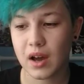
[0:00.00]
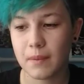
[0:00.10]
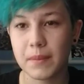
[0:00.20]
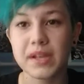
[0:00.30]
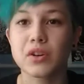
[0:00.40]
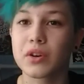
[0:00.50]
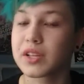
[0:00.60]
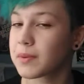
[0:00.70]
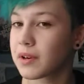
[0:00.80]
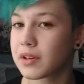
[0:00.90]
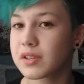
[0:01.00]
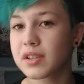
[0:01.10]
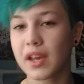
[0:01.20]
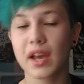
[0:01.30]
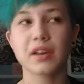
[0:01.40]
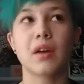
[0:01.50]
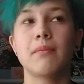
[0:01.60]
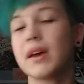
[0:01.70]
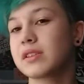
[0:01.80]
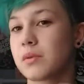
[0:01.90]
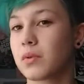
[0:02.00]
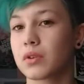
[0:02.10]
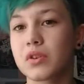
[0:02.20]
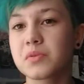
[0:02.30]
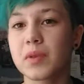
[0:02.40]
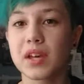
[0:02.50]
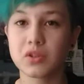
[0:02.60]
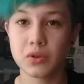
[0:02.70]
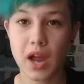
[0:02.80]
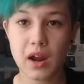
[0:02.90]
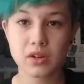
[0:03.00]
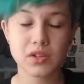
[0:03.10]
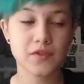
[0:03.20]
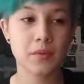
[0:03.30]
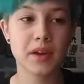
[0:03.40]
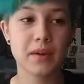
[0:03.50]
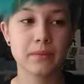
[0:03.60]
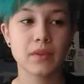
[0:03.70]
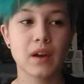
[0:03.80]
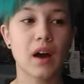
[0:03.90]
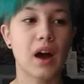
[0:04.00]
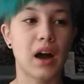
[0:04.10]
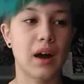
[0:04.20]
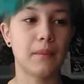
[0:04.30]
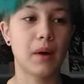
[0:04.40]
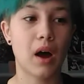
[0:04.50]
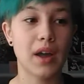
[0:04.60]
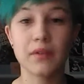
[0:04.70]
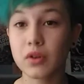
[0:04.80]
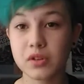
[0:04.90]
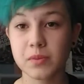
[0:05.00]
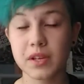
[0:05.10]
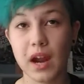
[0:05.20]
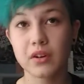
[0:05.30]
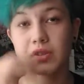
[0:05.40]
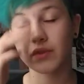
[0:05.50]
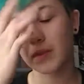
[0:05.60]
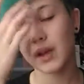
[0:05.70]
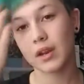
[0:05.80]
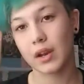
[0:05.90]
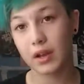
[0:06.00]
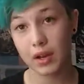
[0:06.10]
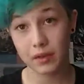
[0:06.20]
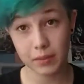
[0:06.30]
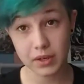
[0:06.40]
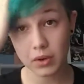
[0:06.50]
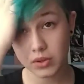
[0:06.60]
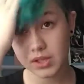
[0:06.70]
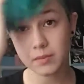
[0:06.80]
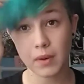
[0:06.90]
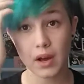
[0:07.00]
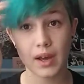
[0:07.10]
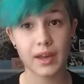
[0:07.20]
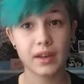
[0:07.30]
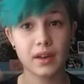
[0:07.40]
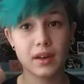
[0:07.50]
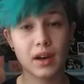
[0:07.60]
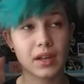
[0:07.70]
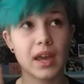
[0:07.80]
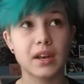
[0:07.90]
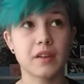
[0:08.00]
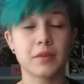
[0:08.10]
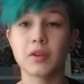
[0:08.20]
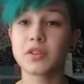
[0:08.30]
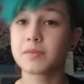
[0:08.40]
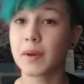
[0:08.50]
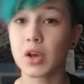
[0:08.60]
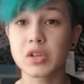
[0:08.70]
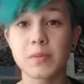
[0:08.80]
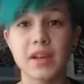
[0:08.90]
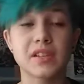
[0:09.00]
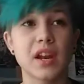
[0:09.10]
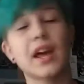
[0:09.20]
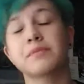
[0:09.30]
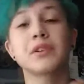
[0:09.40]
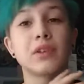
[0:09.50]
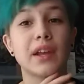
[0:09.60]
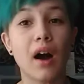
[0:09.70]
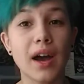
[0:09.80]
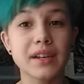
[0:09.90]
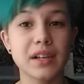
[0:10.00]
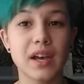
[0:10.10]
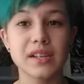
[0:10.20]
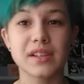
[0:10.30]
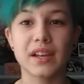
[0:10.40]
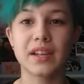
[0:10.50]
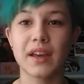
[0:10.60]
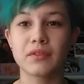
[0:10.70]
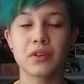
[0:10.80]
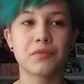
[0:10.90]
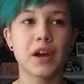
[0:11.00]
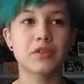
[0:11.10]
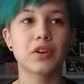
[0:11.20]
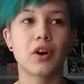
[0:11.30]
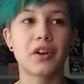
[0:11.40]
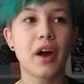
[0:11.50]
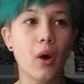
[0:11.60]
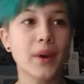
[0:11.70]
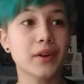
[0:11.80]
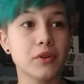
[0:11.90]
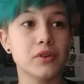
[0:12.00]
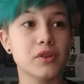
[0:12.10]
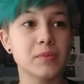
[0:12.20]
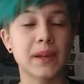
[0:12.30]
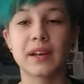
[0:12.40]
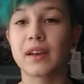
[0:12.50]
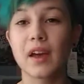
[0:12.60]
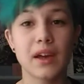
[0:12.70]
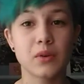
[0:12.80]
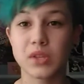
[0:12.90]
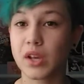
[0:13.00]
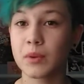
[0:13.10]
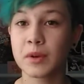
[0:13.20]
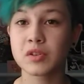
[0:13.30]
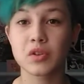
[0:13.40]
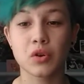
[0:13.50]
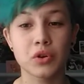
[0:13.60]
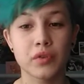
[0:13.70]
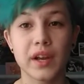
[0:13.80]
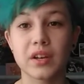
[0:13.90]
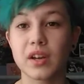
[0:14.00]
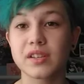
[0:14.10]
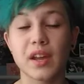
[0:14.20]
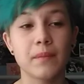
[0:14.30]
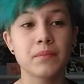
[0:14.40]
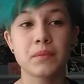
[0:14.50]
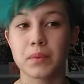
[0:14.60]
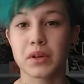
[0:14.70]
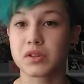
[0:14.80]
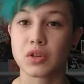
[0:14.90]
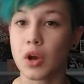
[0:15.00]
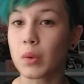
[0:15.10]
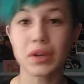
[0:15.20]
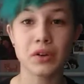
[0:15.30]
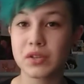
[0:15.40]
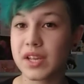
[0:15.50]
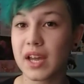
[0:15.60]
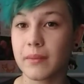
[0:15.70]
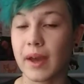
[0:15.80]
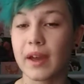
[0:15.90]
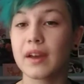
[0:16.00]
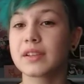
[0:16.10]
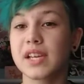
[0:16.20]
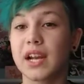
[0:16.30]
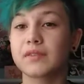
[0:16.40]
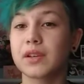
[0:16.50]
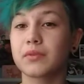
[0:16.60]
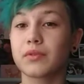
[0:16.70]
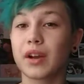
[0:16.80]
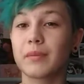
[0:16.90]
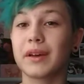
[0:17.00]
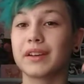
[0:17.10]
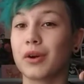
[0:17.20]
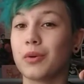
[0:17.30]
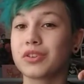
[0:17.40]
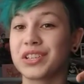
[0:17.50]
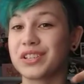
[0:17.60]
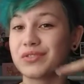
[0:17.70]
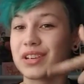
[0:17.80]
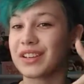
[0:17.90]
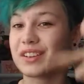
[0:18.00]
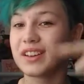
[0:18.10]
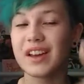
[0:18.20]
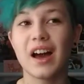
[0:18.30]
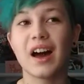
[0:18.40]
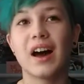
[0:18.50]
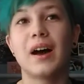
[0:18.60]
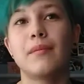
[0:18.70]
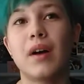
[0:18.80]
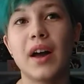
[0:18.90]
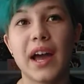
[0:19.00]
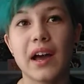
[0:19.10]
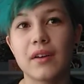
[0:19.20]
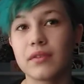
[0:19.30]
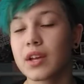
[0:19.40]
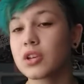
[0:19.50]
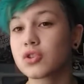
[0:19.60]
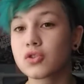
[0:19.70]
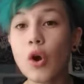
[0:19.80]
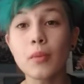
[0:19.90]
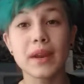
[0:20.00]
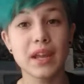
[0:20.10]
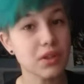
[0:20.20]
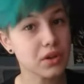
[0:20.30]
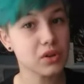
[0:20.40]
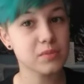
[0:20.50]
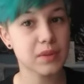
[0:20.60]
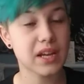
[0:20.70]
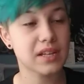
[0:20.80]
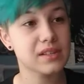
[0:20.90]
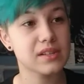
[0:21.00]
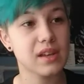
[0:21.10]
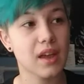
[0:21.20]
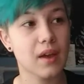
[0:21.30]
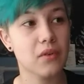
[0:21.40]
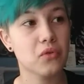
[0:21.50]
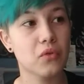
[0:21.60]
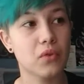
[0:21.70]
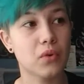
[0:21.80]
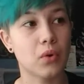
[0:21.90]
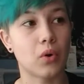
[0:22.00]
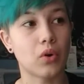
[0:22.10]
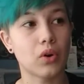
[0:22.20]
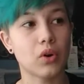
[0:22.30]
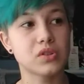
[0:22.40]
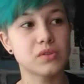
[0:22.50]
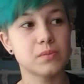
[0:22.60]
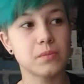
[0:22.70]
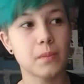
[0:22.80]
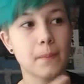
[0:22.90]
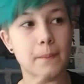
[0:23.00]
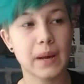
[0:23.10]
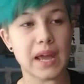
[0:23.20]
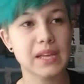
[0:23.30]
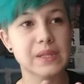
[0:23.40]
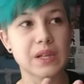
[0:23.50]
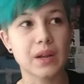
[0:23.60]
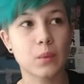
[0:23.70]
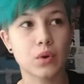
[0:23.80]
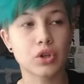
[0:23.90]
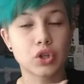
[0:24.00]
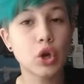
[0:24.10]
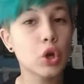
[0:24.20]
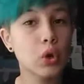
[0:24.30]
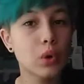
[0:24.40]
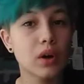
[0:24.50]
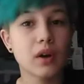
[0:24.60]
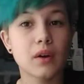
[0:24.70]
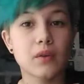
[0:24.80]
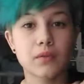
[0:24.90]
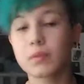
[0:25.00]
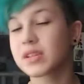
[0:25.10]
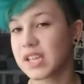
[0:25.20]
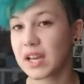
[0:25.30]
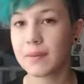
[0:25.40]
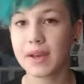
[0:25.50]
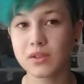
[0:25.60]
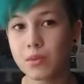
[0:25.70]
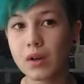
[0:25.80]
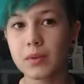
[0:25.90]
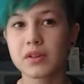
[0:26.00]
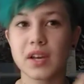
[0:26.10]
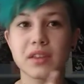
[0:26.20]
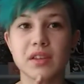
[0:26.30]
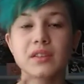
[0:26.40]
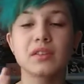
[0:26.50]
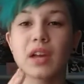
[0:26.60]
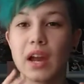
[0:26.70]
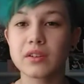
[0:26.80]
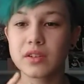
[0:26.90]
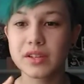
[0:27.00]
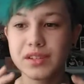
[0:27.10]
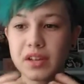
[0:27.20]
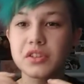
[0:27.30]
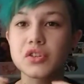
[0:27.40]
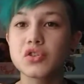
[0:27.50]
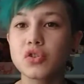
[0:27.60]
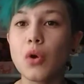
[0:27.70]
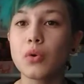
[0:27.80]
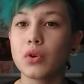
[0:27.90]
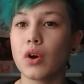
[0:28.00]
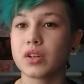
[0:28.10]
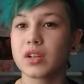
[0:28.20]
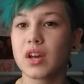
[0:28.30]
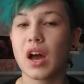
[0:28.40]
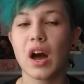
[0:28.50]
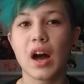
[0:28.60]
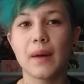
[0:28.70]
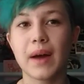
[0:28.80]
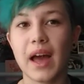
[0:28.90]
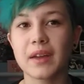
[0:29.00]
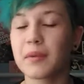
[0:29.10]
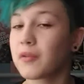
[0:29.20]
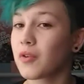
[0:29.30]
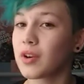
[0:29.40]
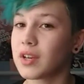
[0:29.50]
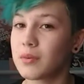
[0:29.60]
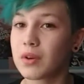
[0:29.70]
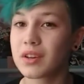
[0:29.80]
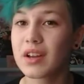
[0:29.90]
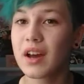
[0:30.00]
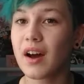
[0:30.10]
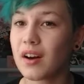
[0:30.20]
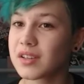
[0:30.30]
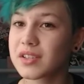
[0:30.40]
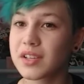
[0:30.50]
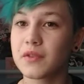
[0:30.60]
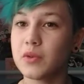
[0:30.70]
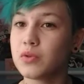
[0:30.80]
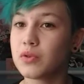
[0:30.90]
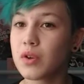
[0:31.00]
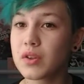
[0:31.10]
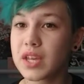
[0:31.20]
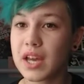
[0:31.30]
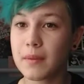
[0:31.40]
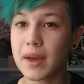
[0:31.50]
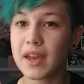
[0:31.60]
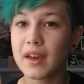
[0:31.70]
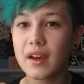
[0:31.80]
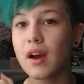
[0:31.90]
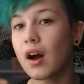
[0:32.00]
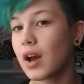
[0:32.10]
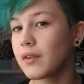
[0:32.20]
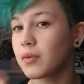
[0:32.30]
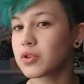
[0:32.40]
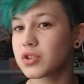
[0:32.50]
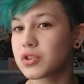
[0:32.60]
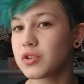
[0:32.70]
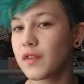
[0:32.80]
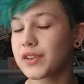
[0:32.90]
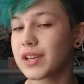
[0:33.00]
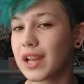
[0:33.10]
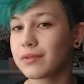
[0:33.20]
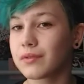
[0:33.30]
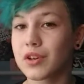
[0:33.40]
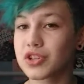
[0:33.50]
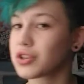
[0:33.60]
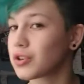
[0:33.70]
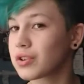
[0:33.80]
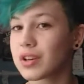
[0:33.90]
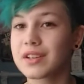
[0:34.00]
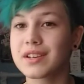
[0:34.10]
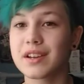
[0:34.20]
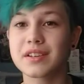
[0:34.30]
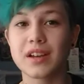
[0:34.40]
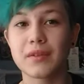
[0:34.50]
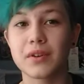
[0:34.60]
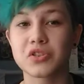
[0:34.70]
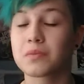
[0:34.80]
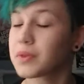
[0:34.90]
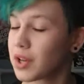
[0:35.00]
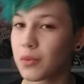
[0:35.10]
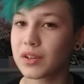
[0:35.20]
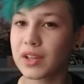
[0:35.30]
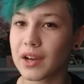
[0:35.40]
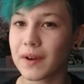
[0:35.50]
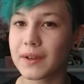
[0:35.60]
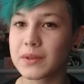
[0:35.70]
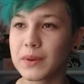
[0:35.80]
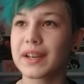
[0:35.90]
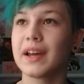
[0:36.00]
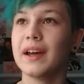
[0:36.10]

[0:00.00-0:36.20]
best con experiences I had, I met someone cosplaying two characters from it. I've cosplayed characters from it, and I've been noticed by, again, I've been noticed by cosplayers that I absolutely idolize, and they have turned around and gone, oh, I know who you're cosplaying. It was the only person at the con who recognized it, because no one knows the anime. 10 out of 10 would recommend. Go watch it. It's really good. I have so many other cosplans or cosplays that I want to do from this anime as well, because I think that the character designs are so good. And before anyone asks if you do know the anime, I've watched the 2011 version, not the 1999 version, but I will get round to it